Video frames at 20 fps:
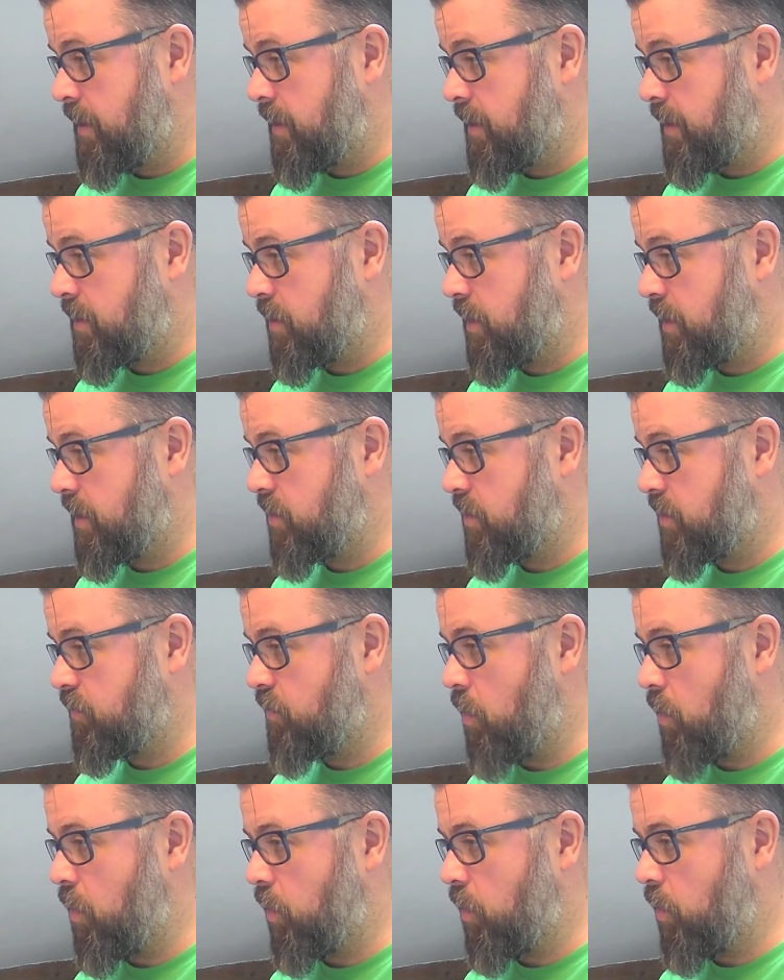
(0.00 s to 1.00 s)
So let's
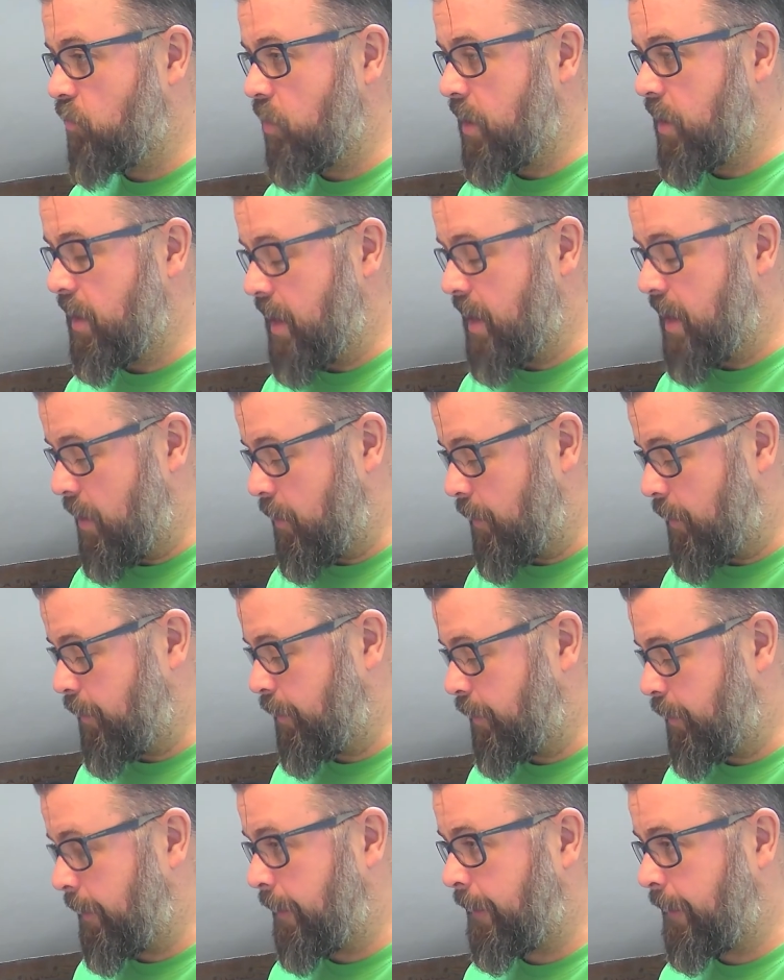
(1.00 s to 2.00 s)
run it now,
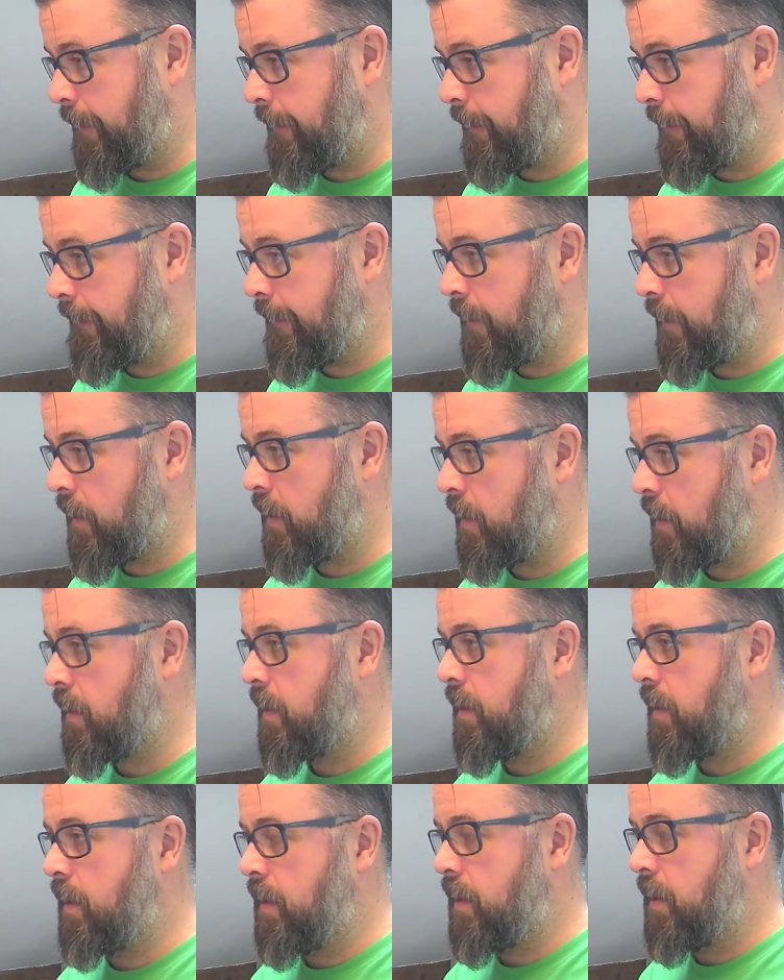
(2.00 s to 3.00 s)

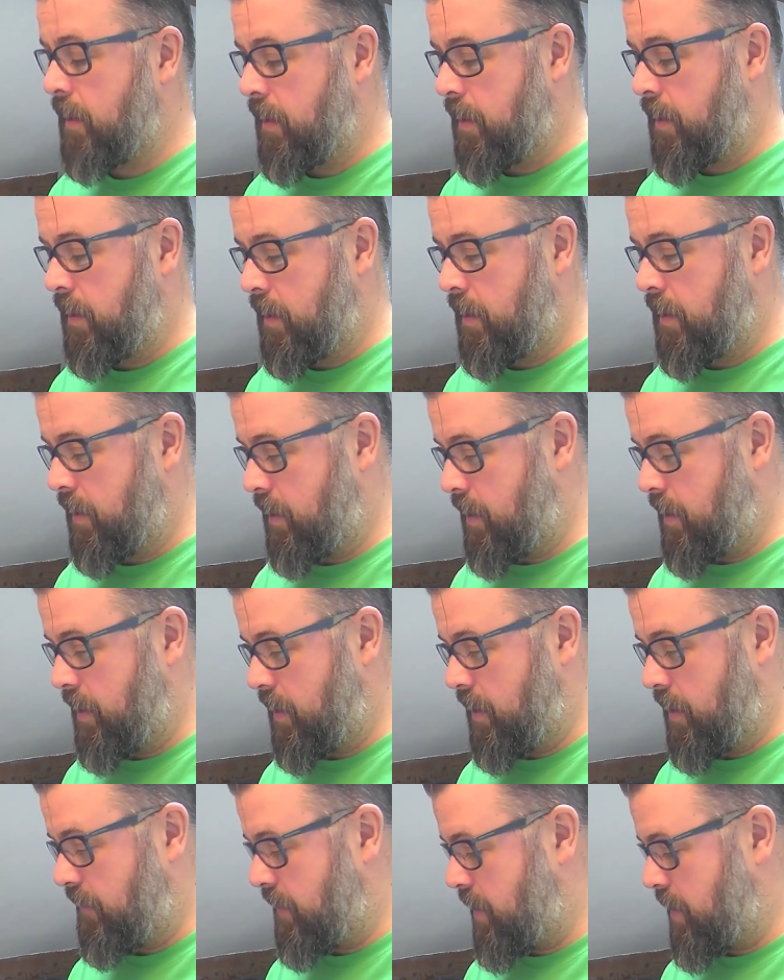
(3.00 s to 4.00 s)
and then
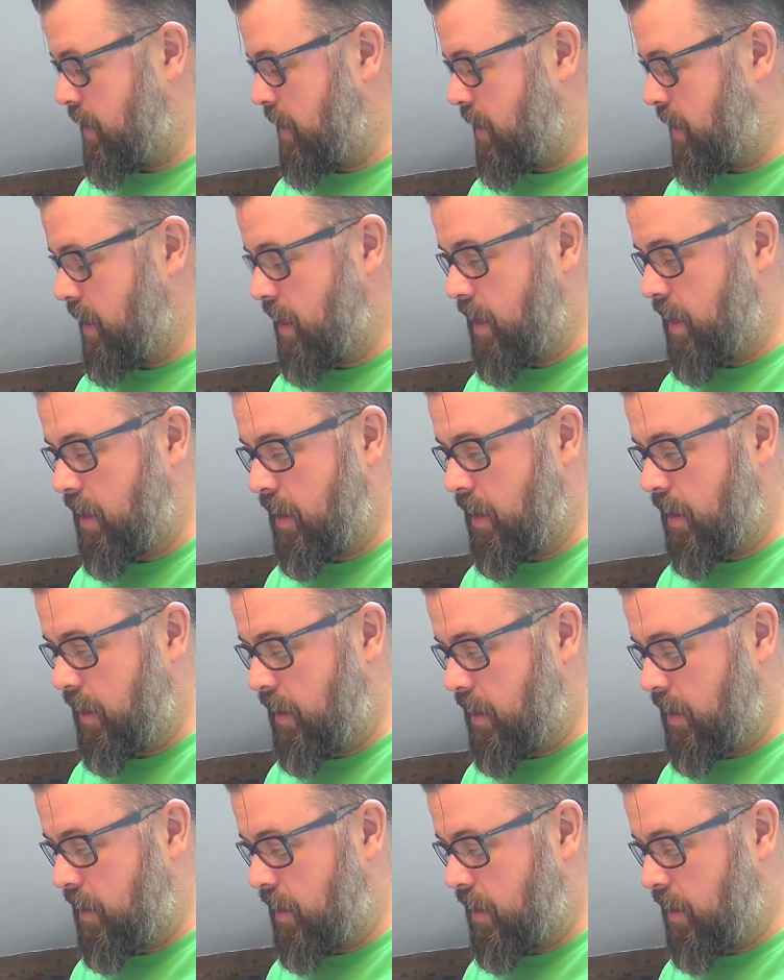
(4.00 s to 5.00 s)
if I
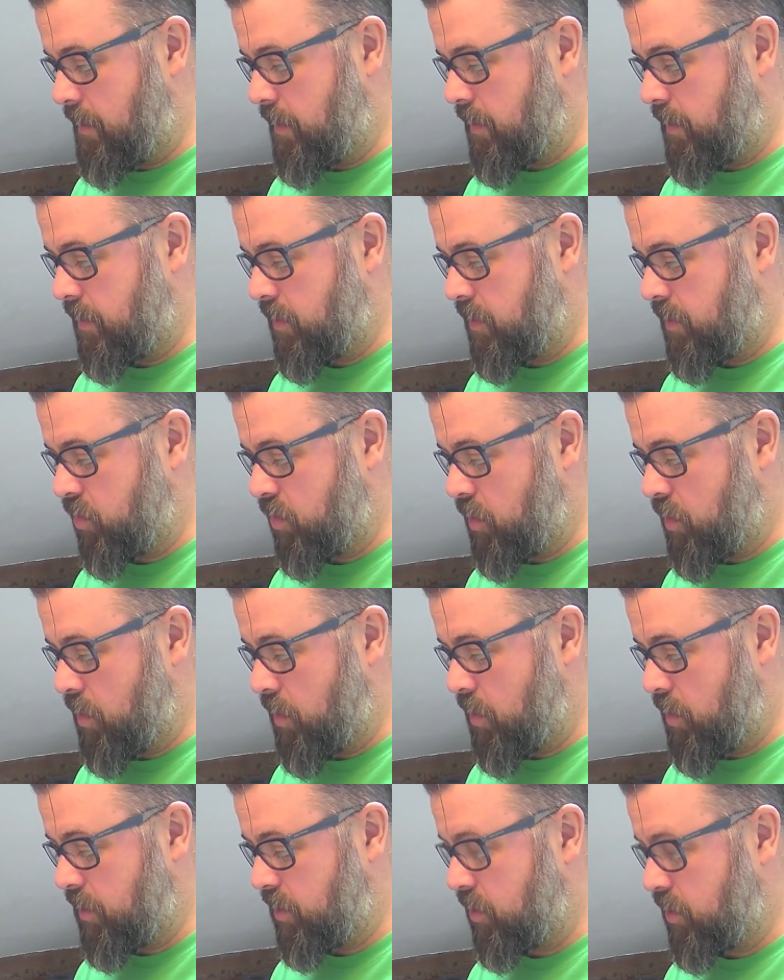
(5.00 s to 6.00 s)
draw
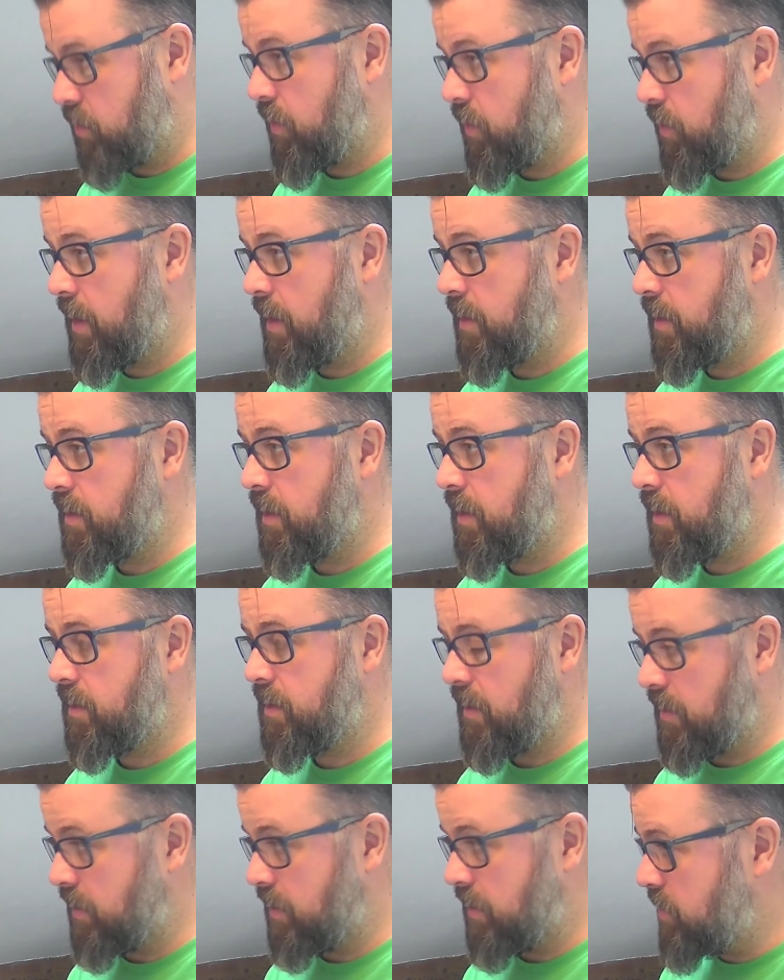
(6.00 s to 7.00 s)
the screen,
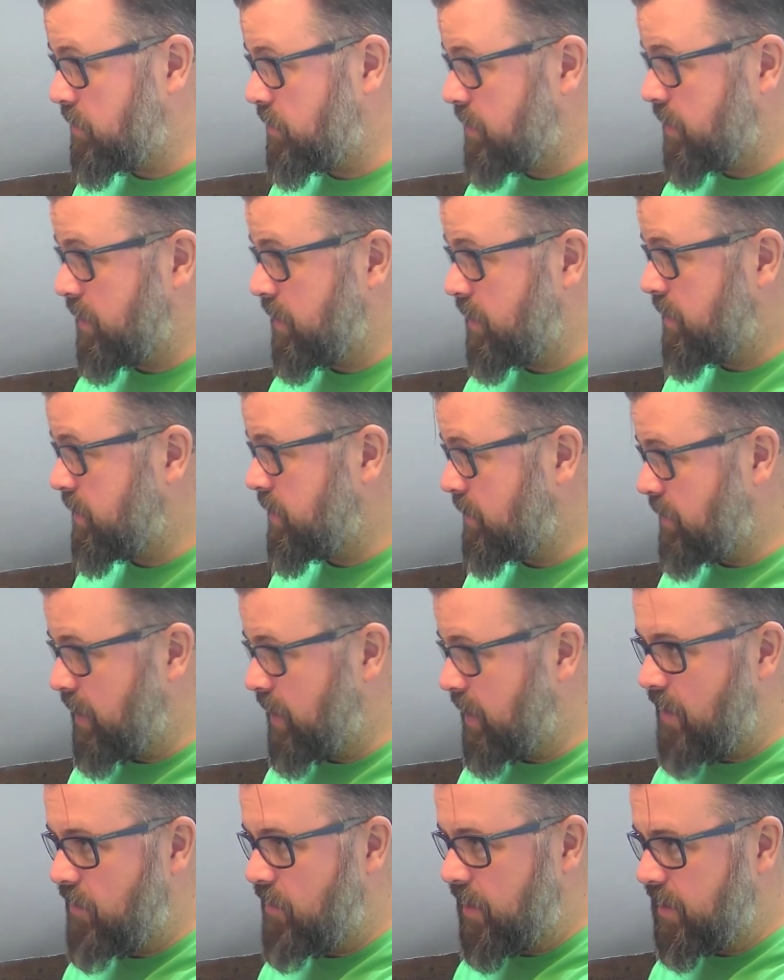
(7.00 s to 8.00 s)
you
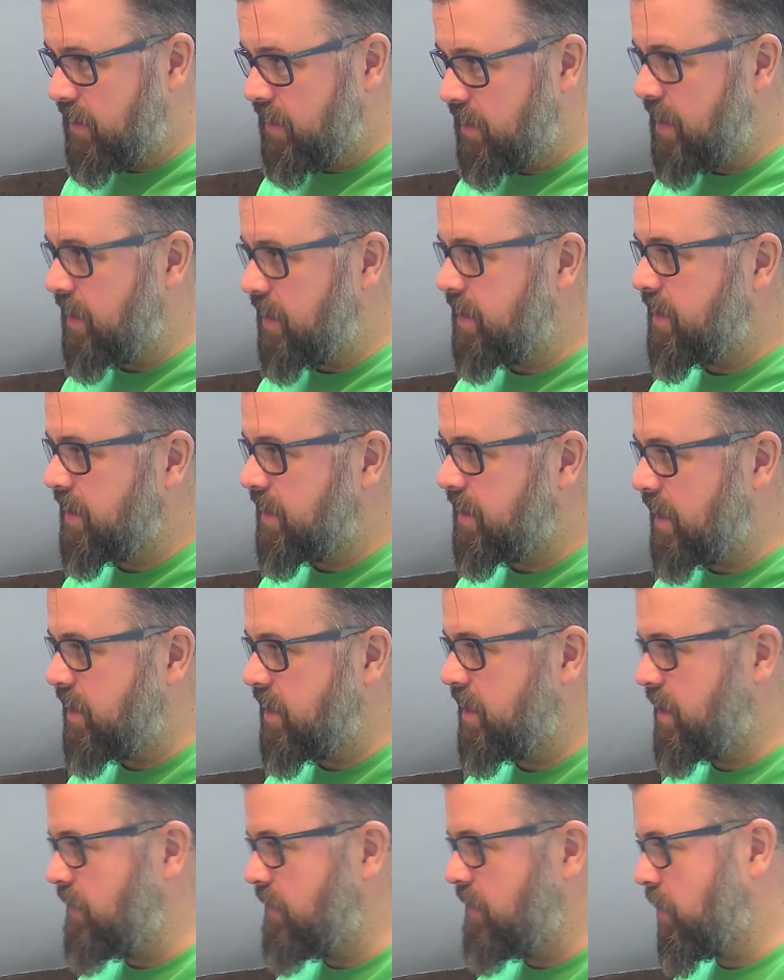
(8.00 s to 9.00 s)
can't really see this, it's
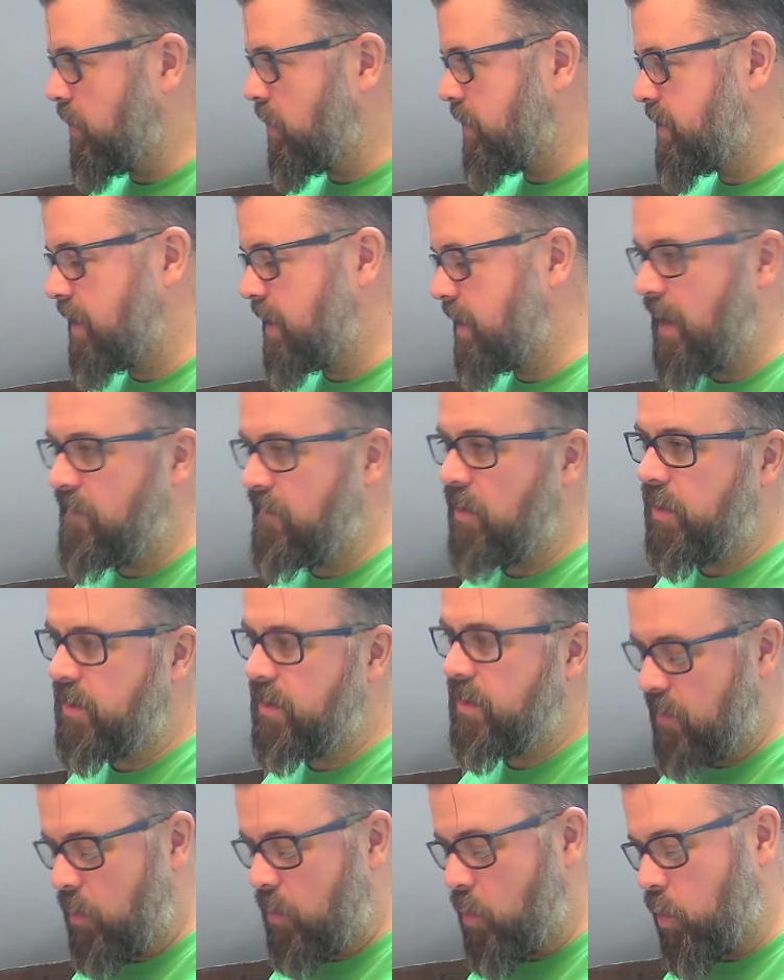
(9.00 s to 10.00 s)
enter difficulty level, so
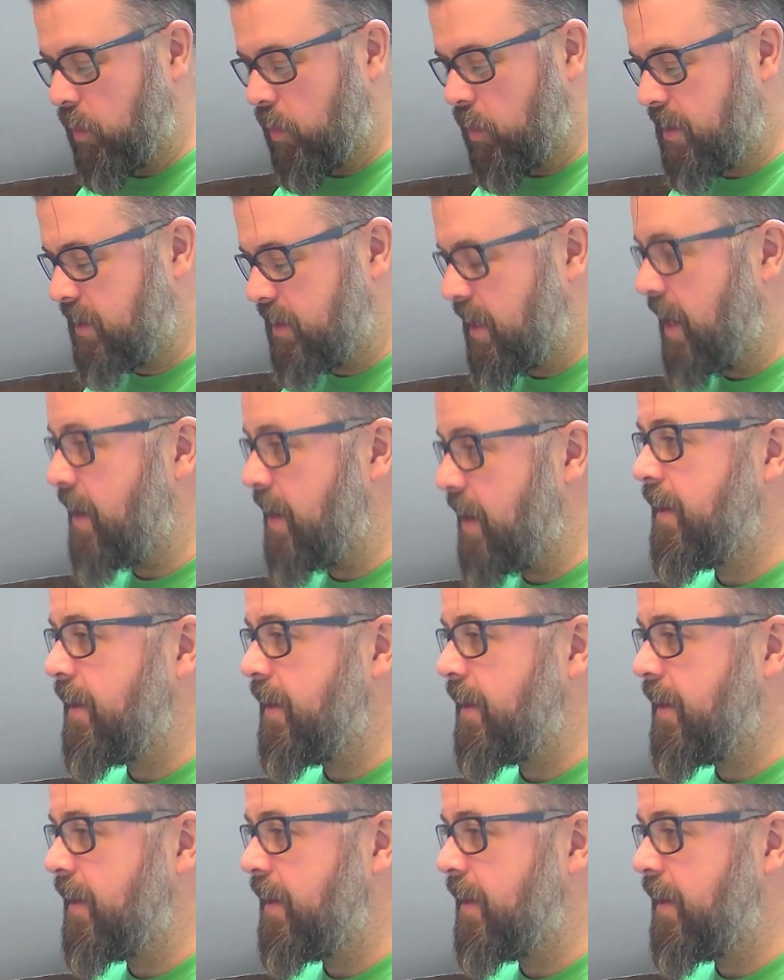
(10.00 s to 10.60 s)
you've got 1 to 10,